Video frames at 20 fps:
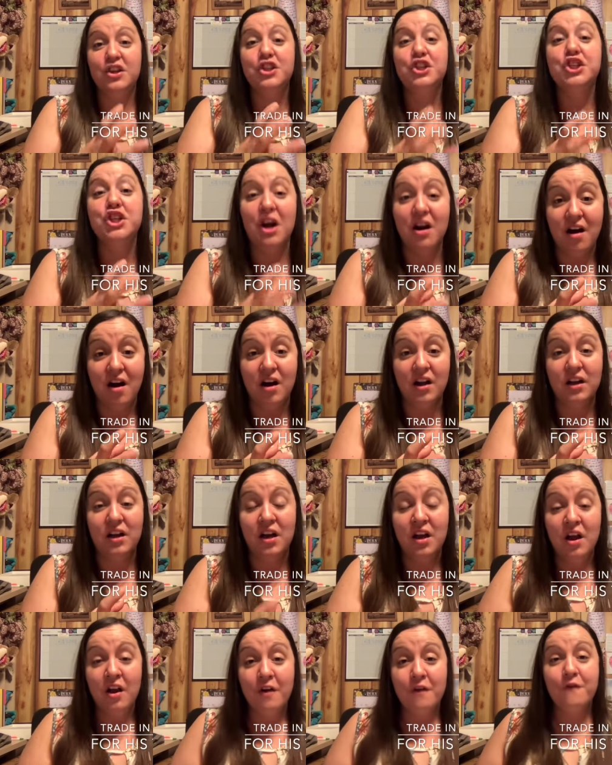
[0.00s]
junk
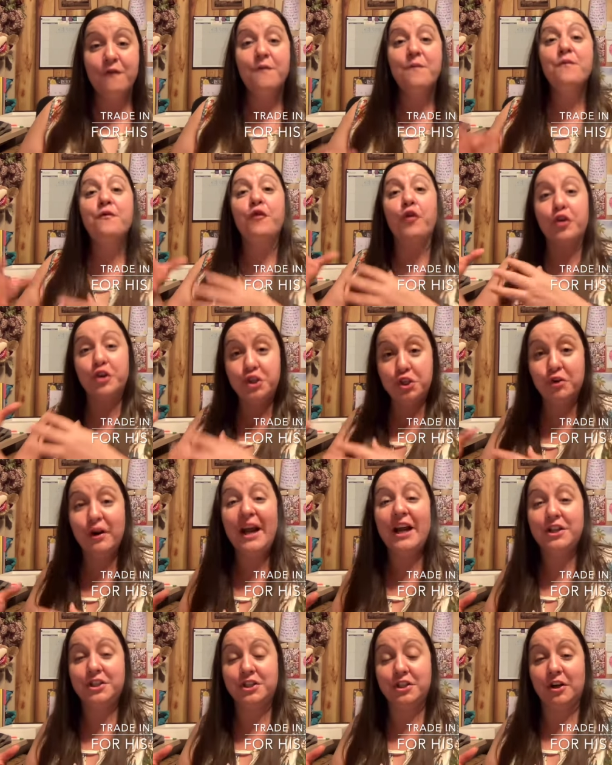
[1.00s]
for
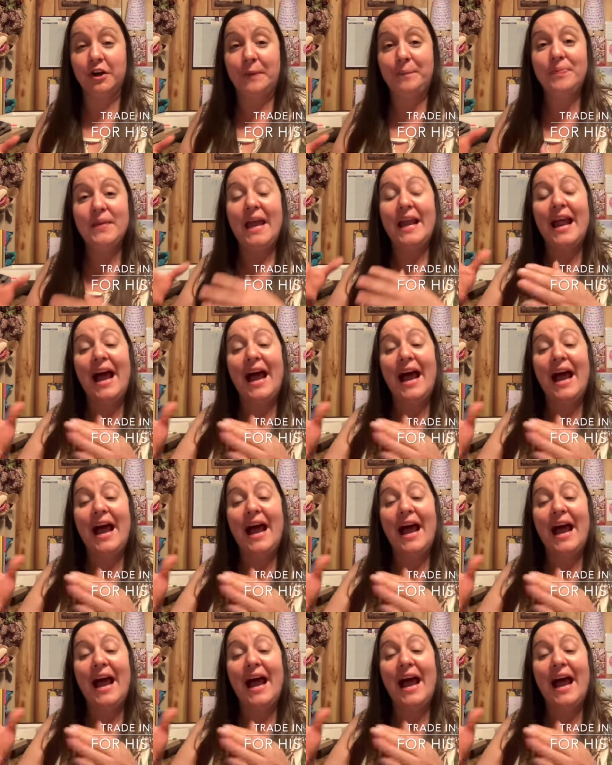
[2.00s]
treasure. And